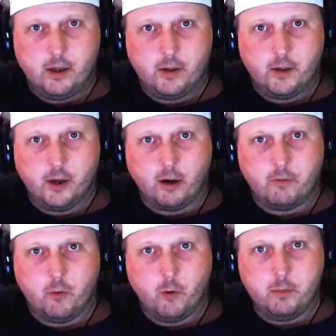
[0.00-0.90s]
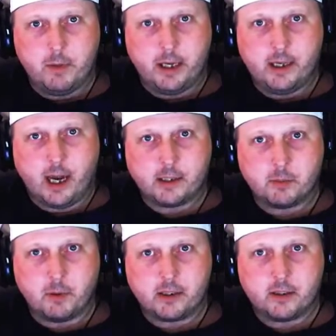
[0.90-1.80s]
There are 4 main
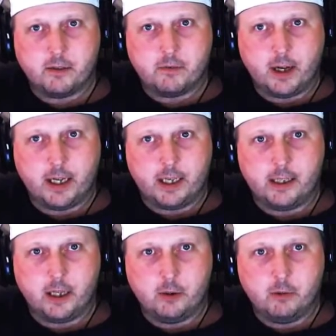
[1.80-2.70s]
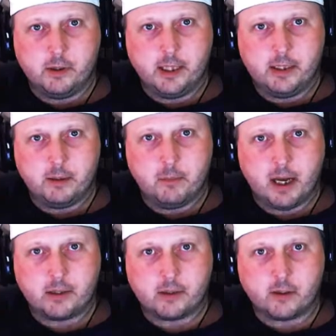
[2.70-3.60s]
aspects to fighting that you will need to
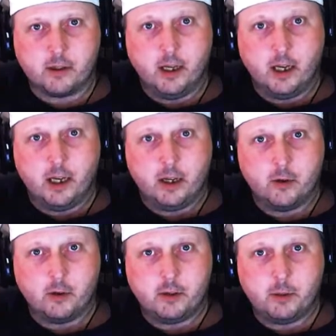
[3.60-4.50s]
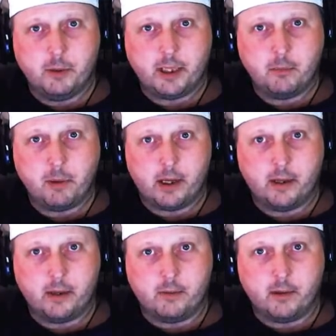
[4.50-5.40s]
master in order to be
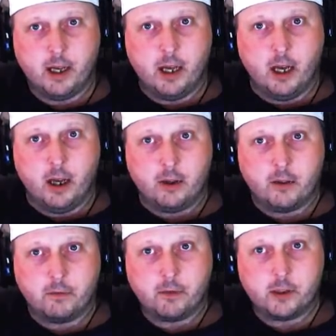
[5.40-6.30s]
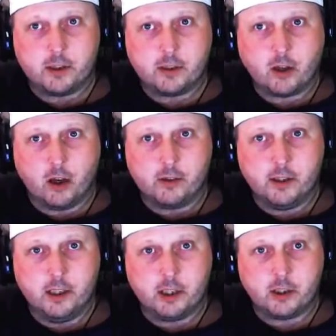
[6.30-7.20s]
competitive. The first is called
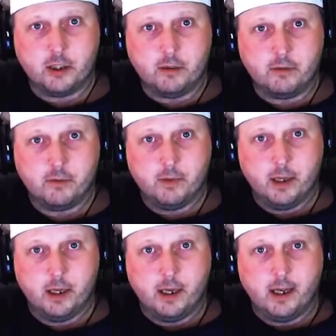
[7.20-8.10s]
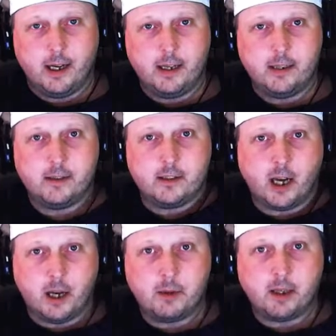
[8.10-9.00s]
initiative. It is a
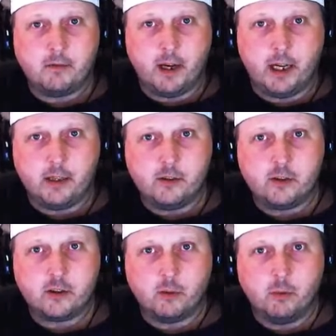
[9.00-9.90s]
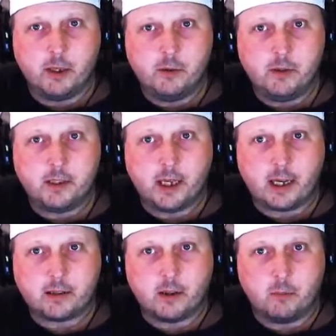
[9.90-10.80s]
timing advantage, so when you attack
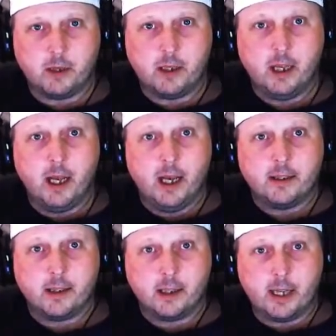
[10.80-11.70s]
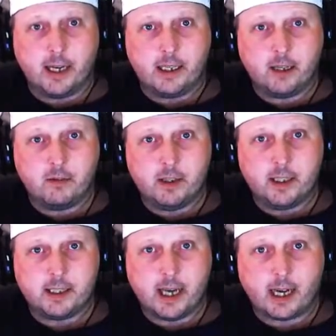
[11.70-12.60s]
someone, the landing of an
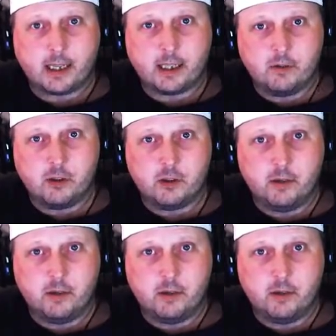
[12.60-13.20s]
attack gives you the